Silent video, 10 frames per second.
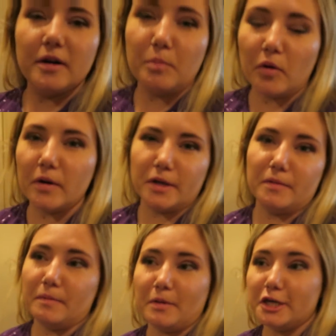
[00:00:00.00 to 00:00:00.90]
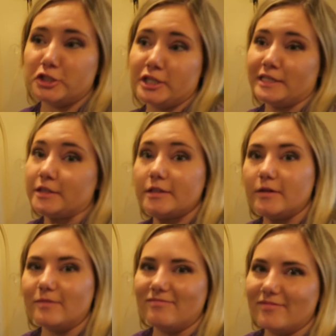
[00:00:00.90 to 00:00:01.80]
We're bored and impatient, and
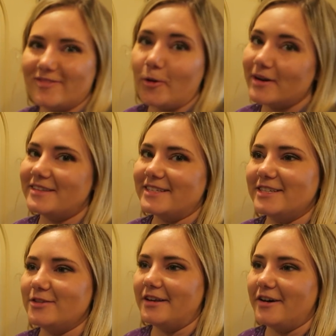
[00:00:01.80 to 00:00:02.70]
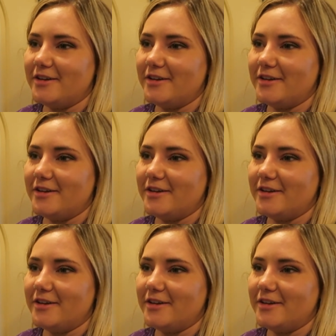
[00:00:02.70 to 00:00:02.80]
so Court is gonna do the